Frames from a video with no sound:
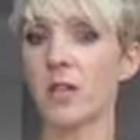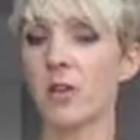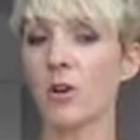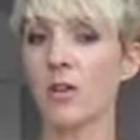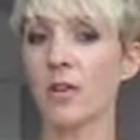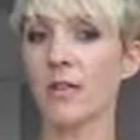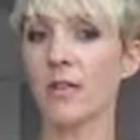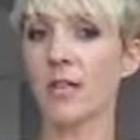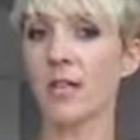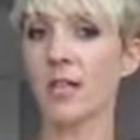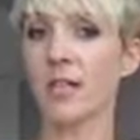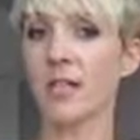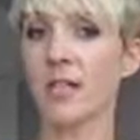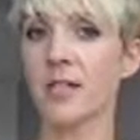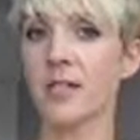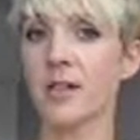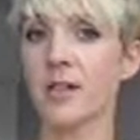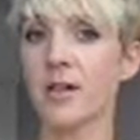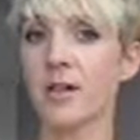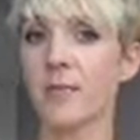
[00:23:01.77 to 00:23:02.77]
contact.
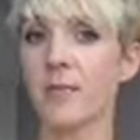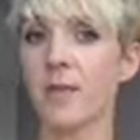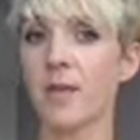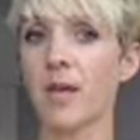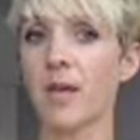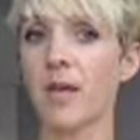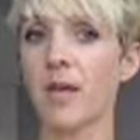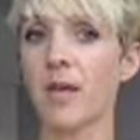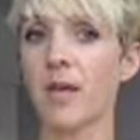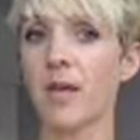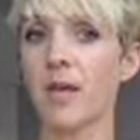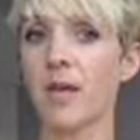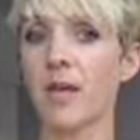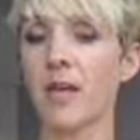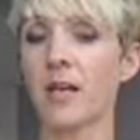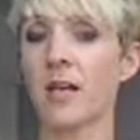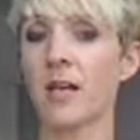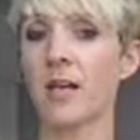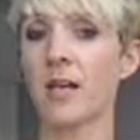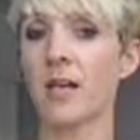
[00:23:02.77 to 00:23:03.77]
And
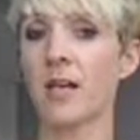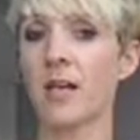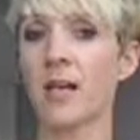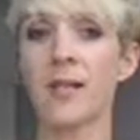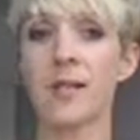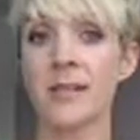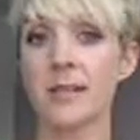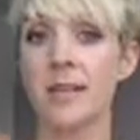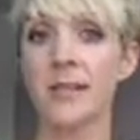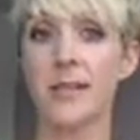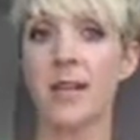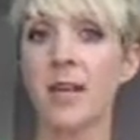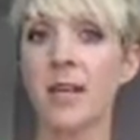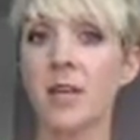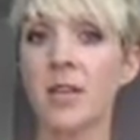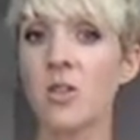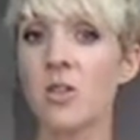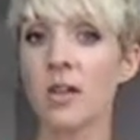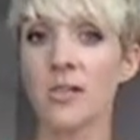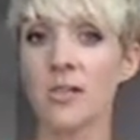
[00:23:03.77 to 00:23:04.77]

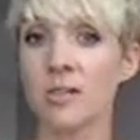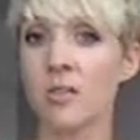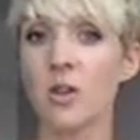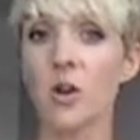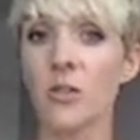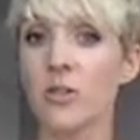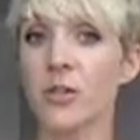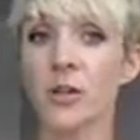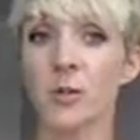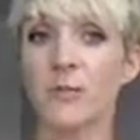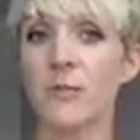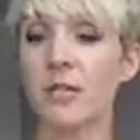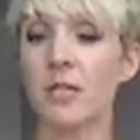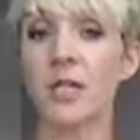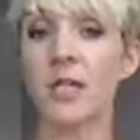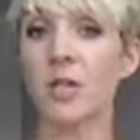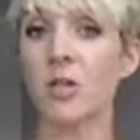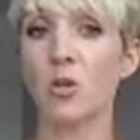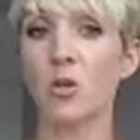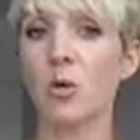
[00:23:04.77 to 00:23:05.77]
then it's not something
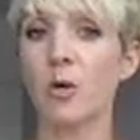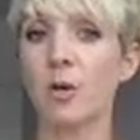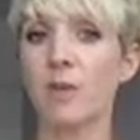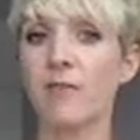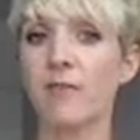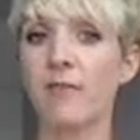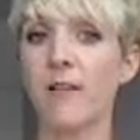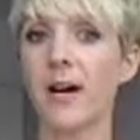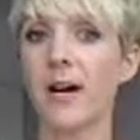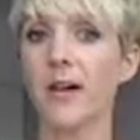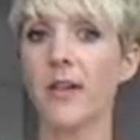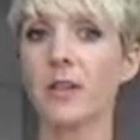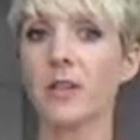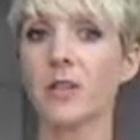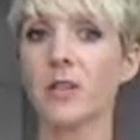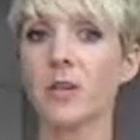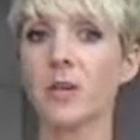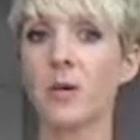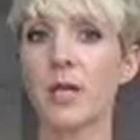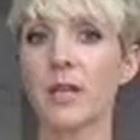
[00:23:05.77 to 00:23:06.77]
that you want to fight.
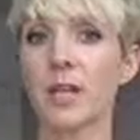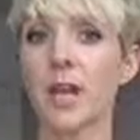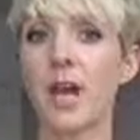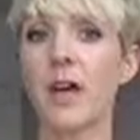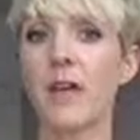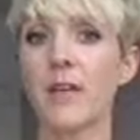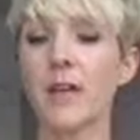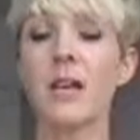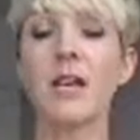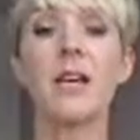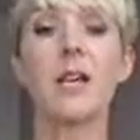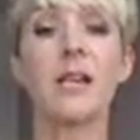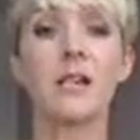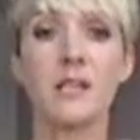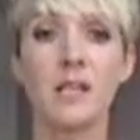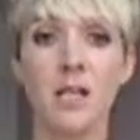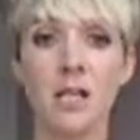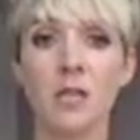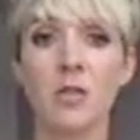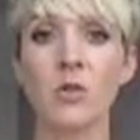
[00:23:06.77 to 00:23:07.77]
So again,
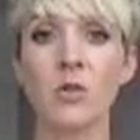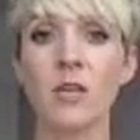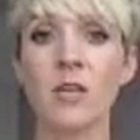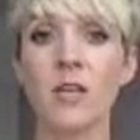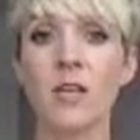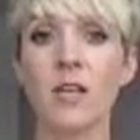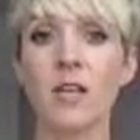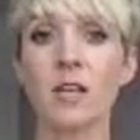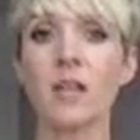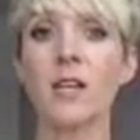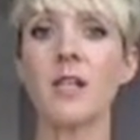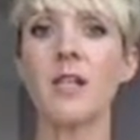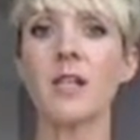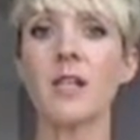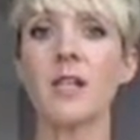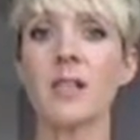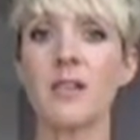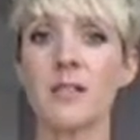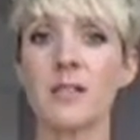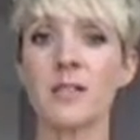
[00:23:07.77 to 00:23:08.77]
skin-to-skin
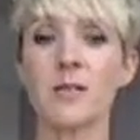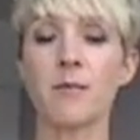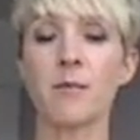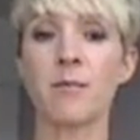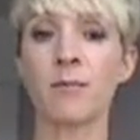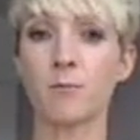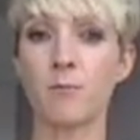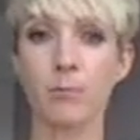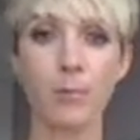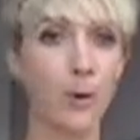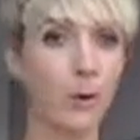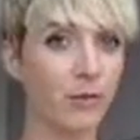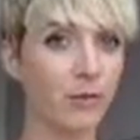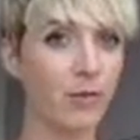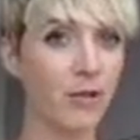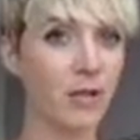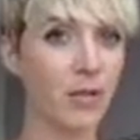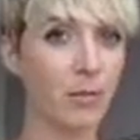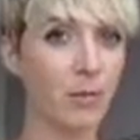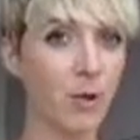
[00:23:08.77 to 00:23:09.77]
is
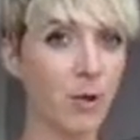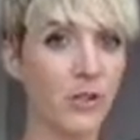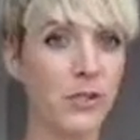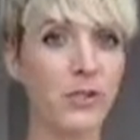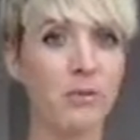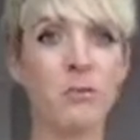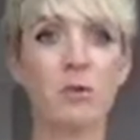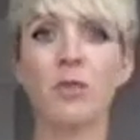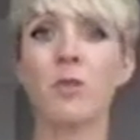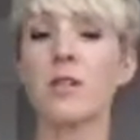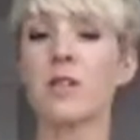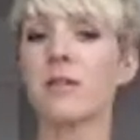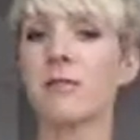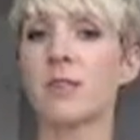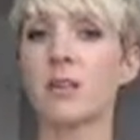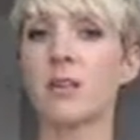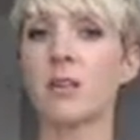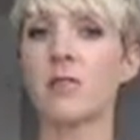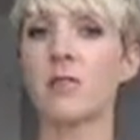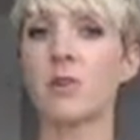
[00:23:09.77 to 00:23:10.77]
perfectly possible if
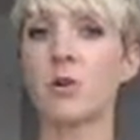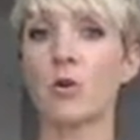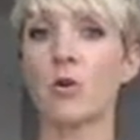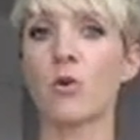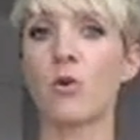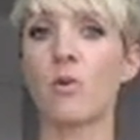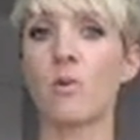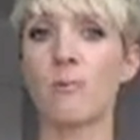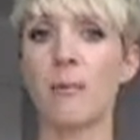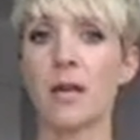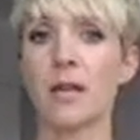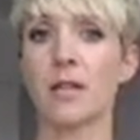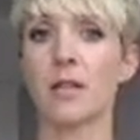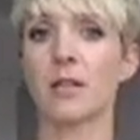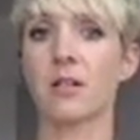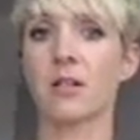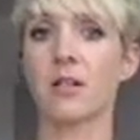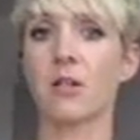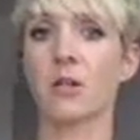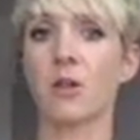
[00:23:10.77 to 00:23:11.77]
there is no
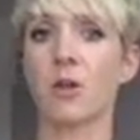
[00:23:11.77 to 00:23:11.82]
medical